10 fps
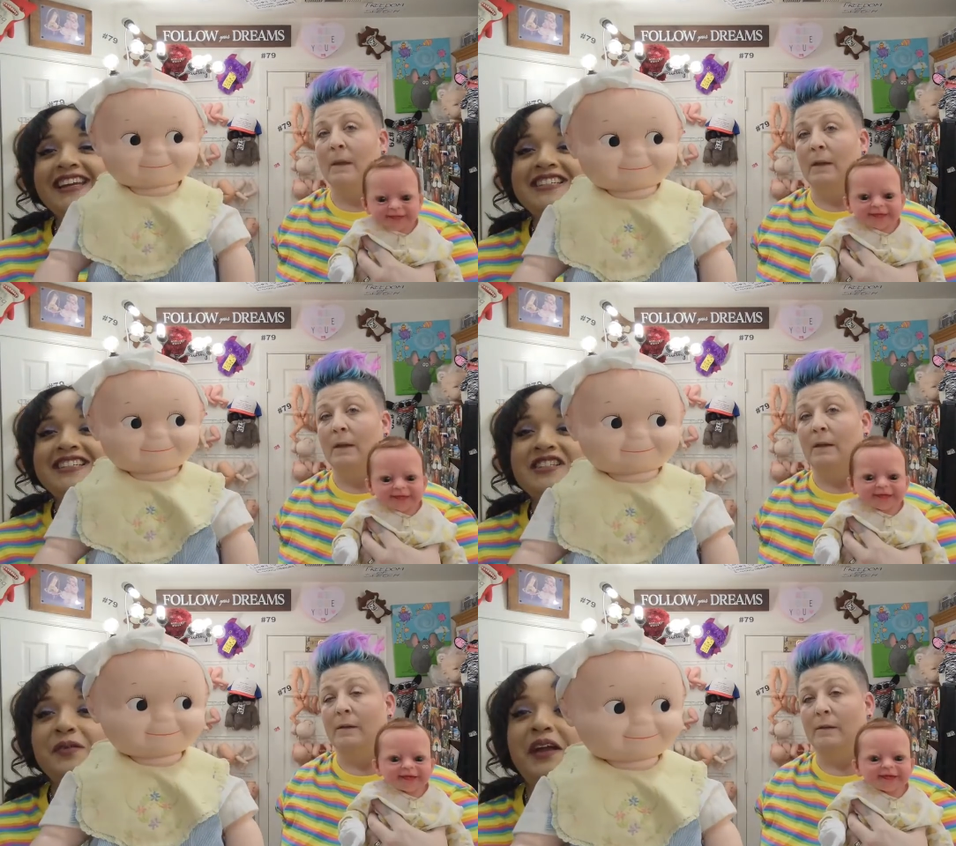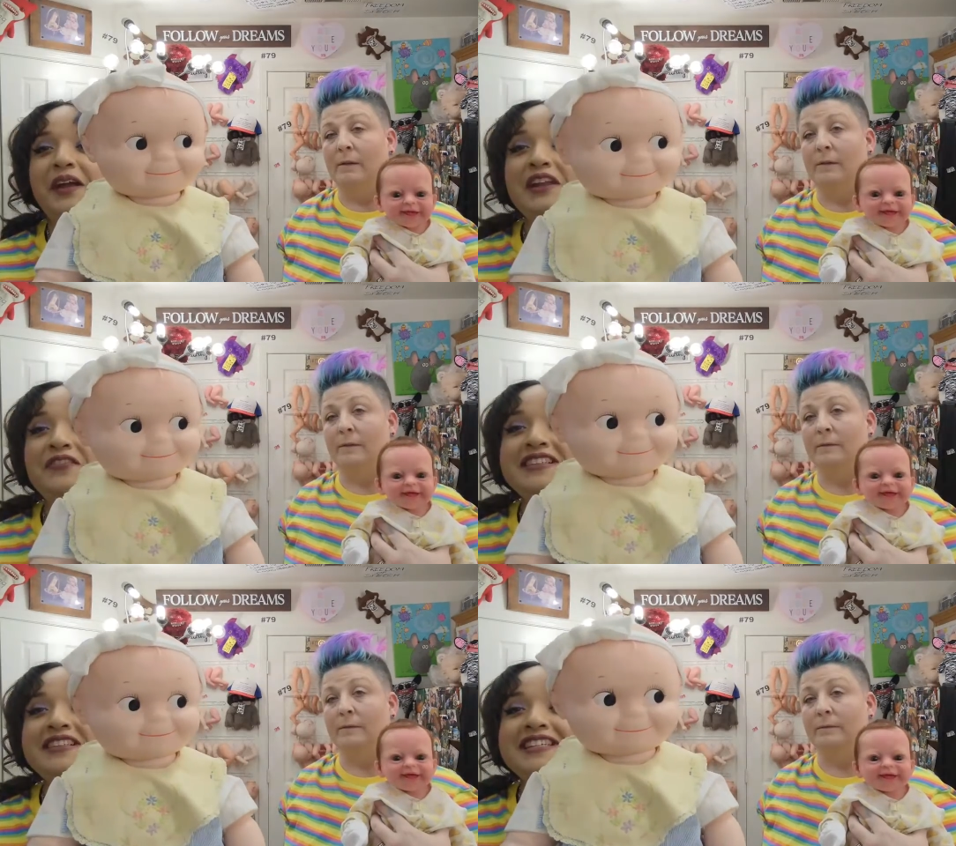Speaker 1: She's wearing a
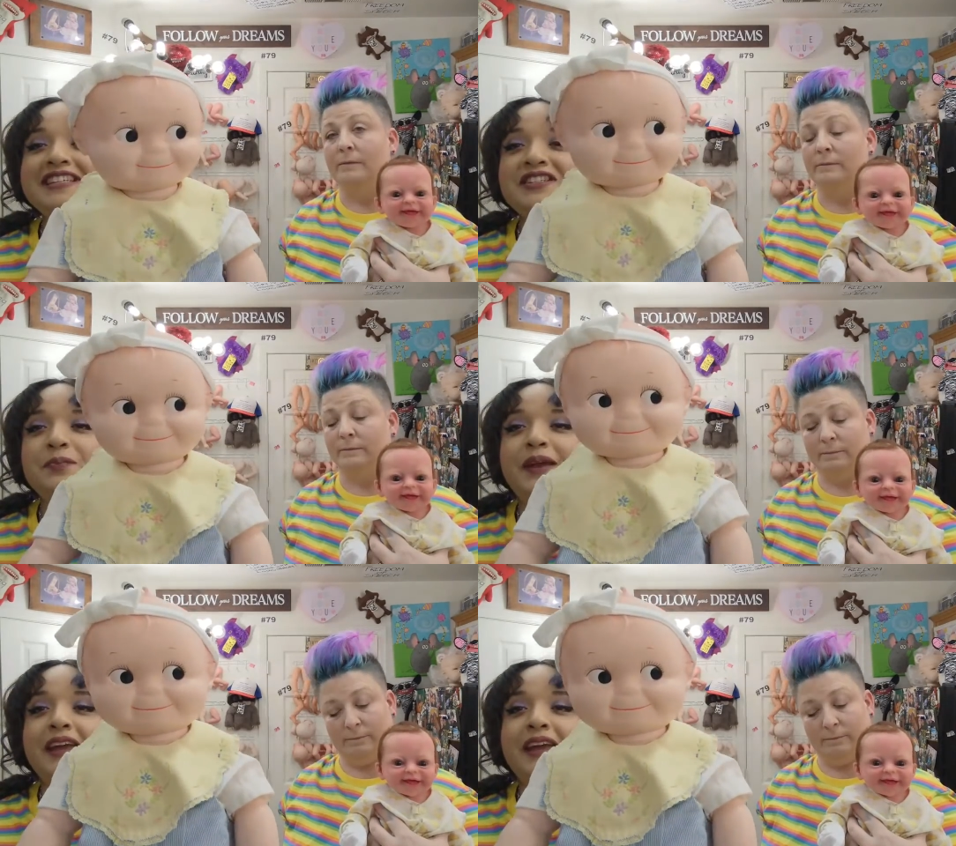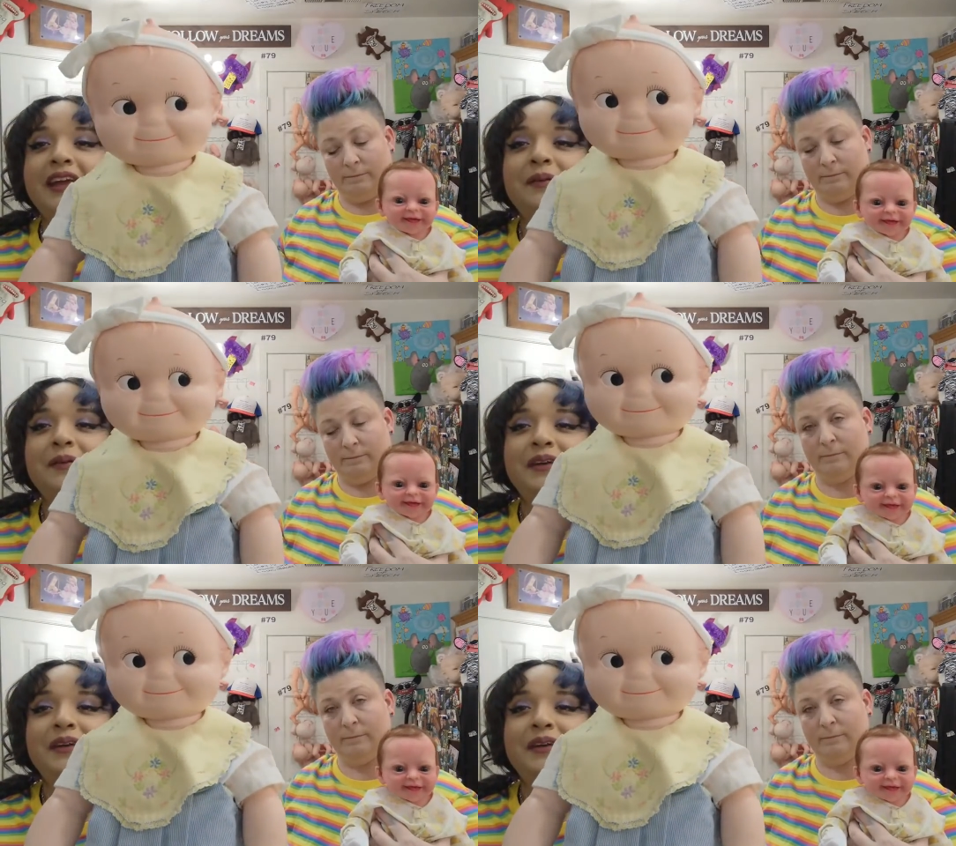vintage bib